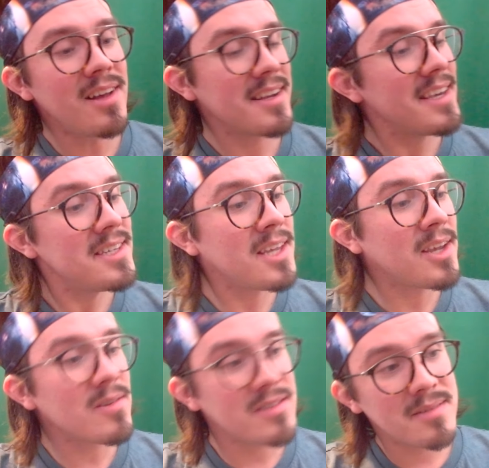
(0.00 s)
a lot
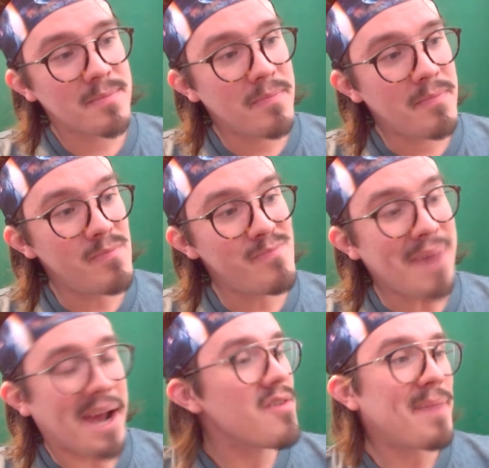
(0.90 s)
easier to
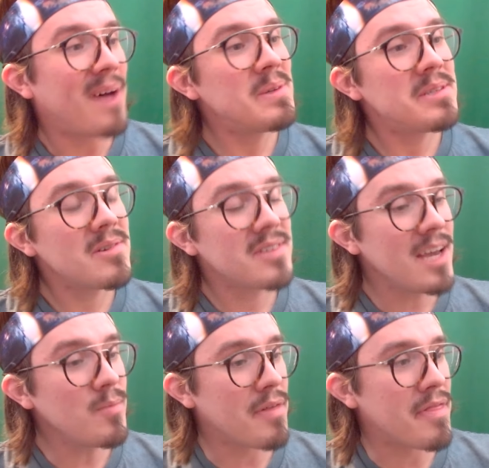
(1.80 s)
better balance your
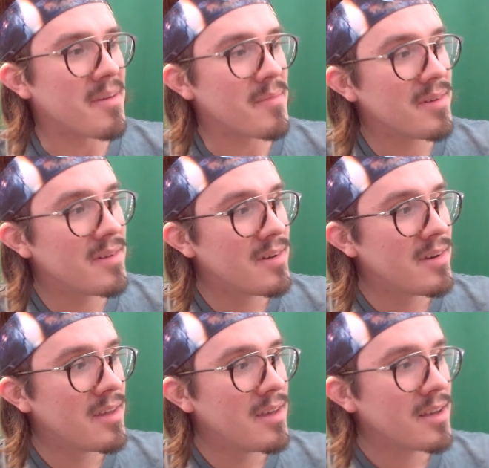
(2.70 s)
time with them.
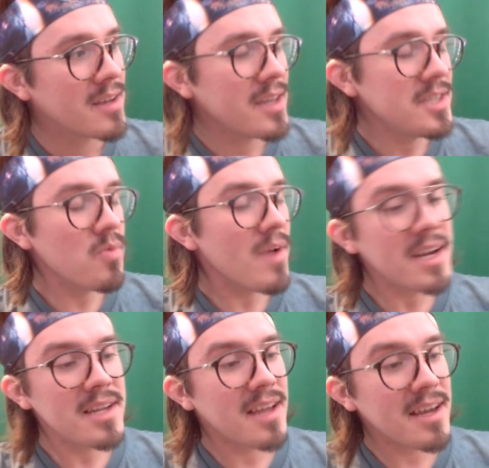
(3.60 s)
Because you
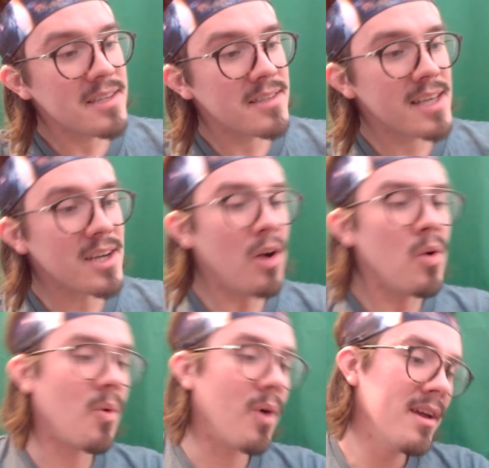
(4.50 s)
recognize, like,
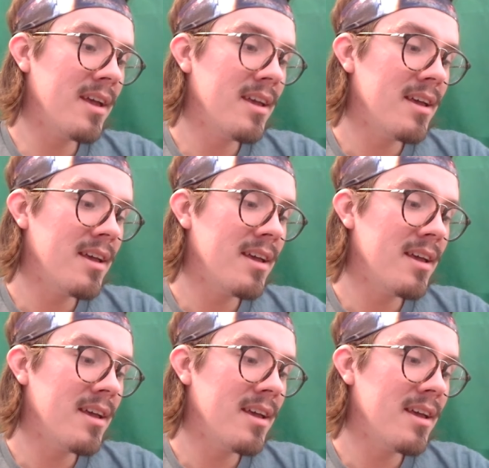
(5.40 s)
oh,